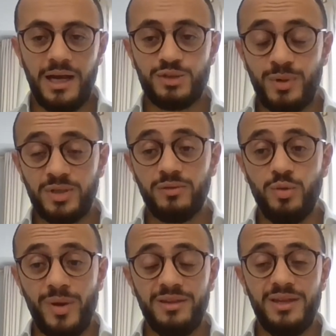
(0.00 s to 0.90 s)
as part of
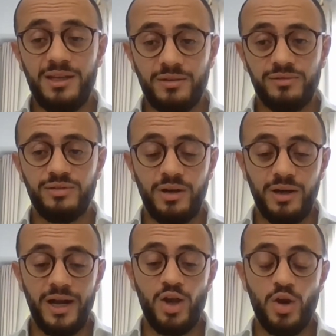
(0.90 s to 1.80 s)
the mandate of
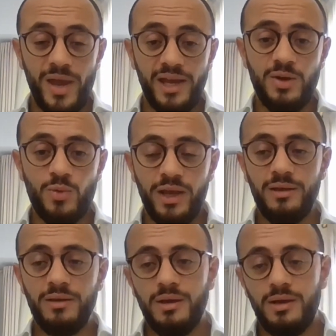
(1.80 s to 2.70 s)
NEOM
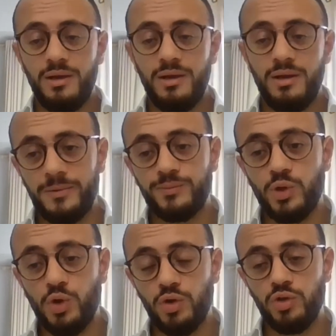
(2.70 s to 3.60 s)
anyway,
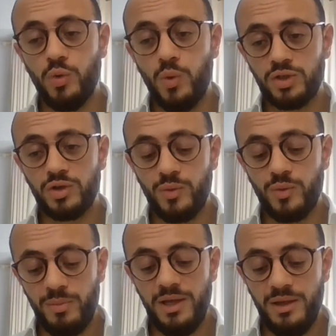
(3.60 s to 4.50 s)
the water
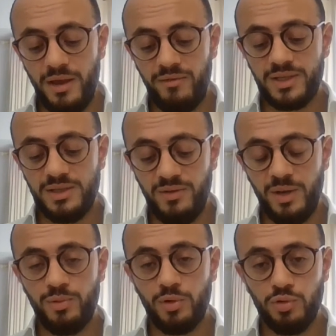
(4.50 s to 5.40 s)
will be
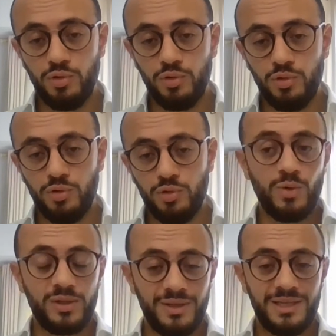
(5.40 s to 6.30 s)
effectively produced through
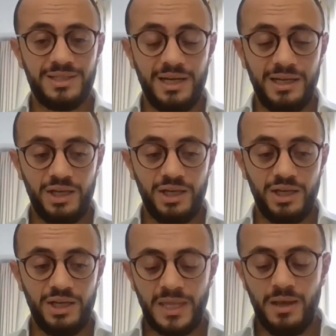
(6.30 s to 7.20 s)
seawater
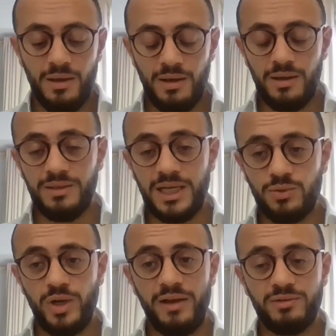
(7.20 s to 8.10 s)
desalination.
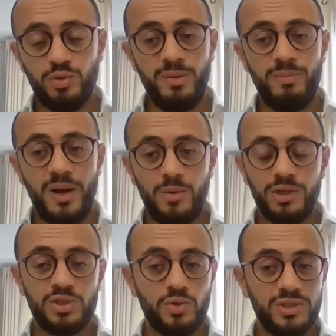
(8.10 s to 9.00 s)
That will have to be
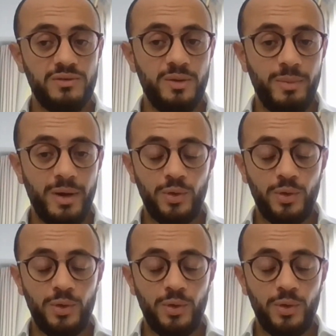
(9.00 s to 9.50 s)
powered exclusively by